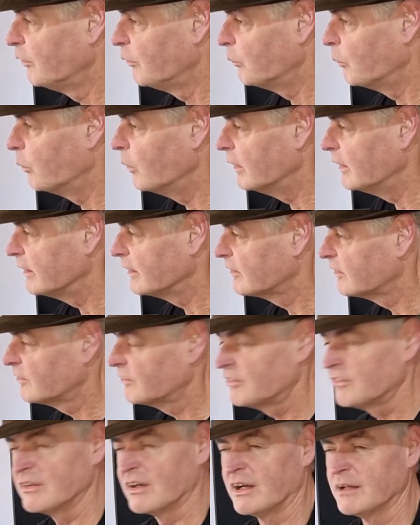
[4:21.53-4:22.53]

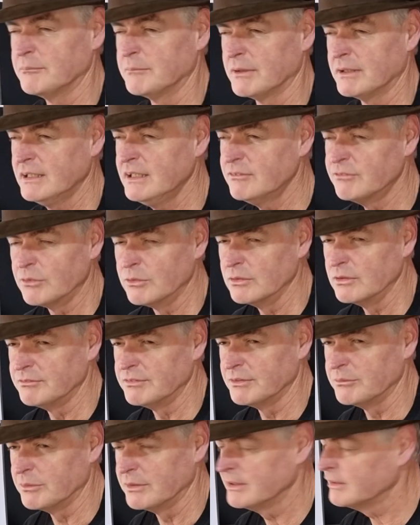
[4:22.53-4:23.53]
works. I believe all of
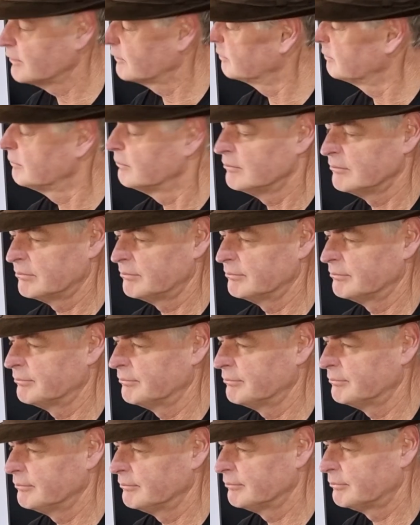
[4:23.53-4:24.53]
it works.
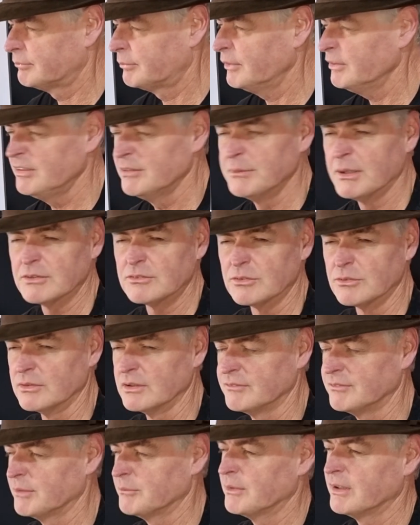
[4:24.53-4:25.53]
Pretty much all
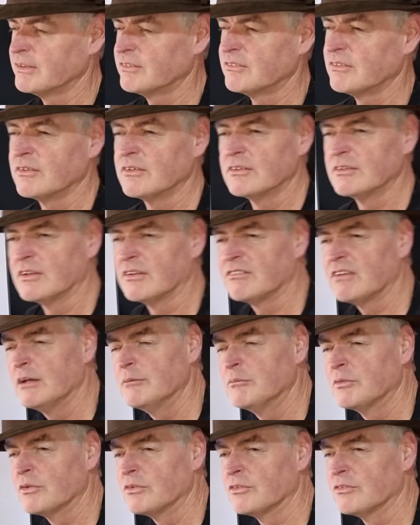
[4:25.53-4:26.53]
of it works. The
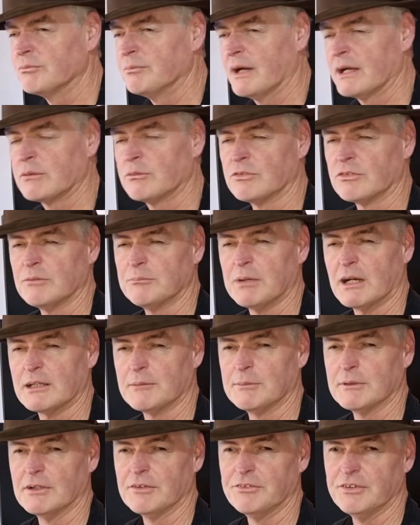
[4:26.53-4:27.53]
same sort of backwards
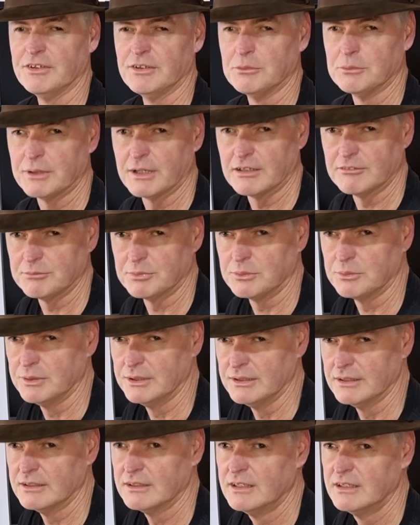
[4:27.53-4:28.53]
compatibility you'd have
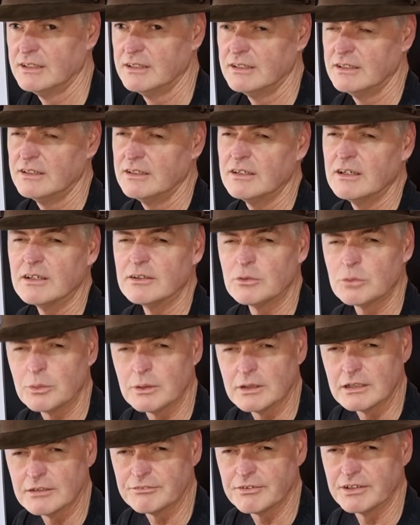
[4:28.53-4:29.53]
between a
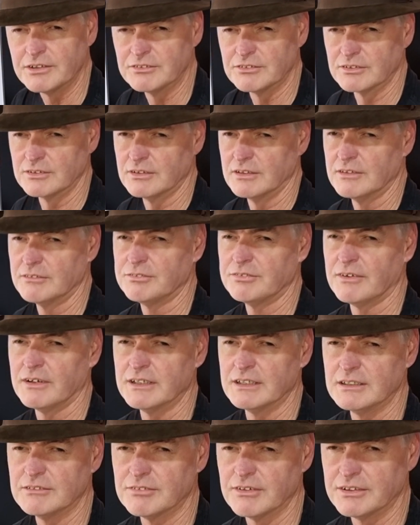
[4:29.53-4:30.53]
1200 and a
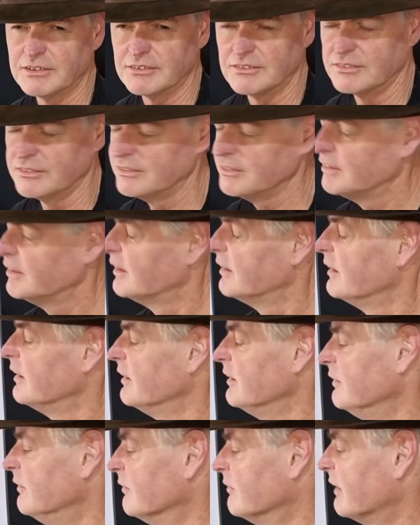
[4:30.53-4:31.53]
500
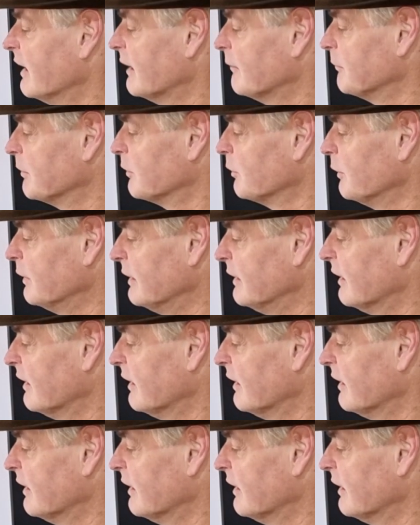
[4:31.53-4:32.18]
you get between